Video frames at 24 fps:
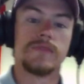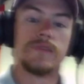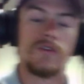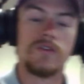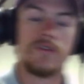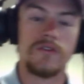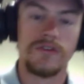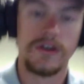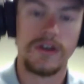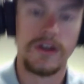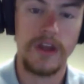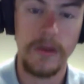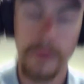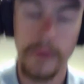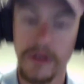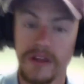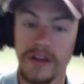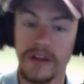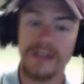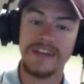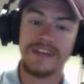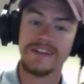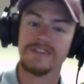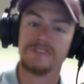as I was saying, I'll put a
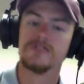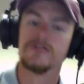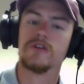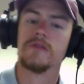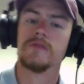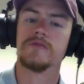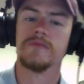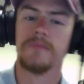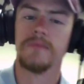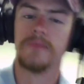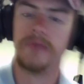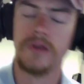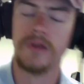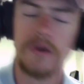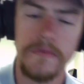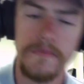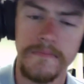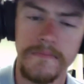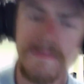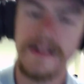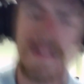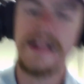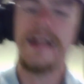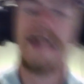link in the description below.
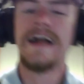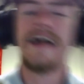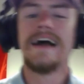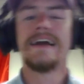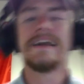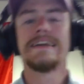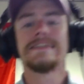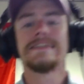And